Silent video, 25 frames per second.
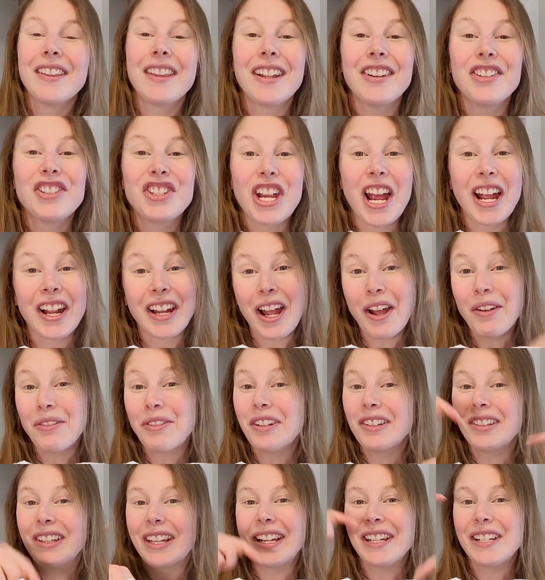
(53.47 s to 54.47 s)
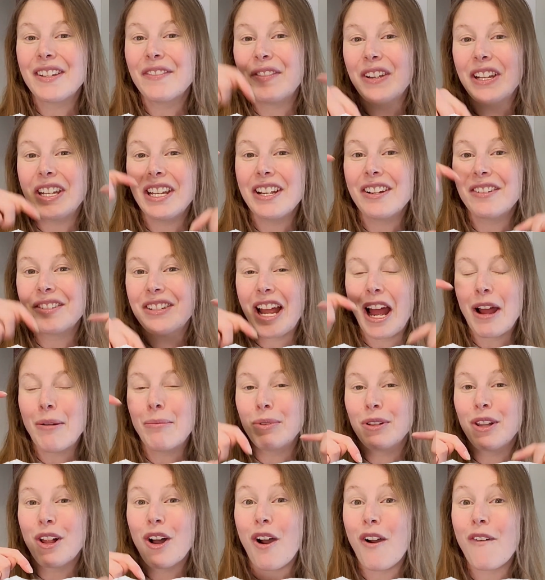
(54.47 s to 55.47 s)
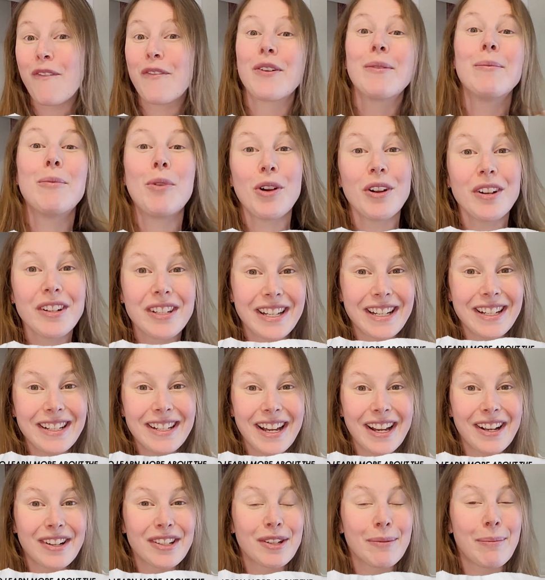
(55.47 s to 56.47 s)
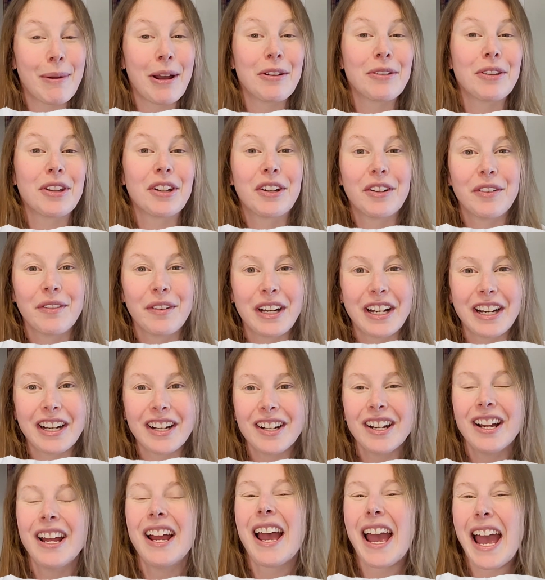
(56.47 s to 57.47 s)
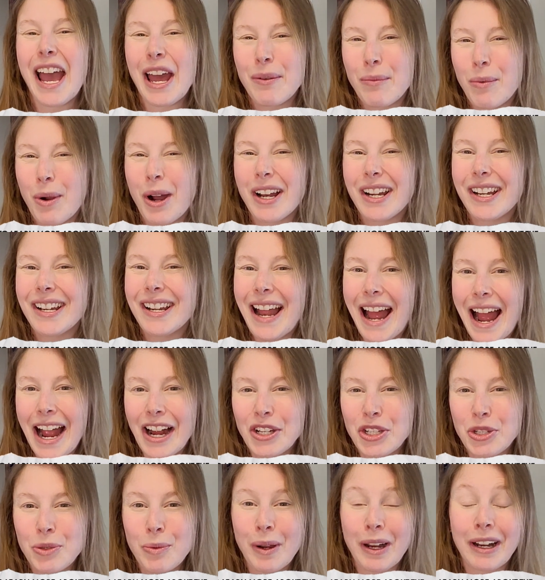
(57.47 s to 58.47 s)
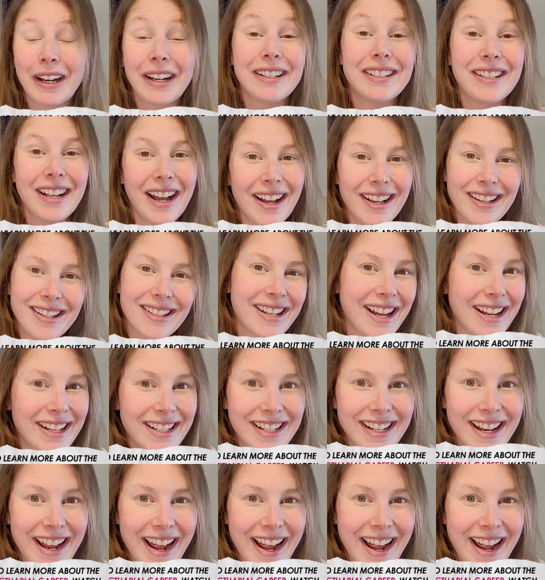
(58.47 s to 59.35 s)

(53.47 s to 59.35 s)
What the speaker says: then check out the linked video down below for more details about the career and what an actuary does day to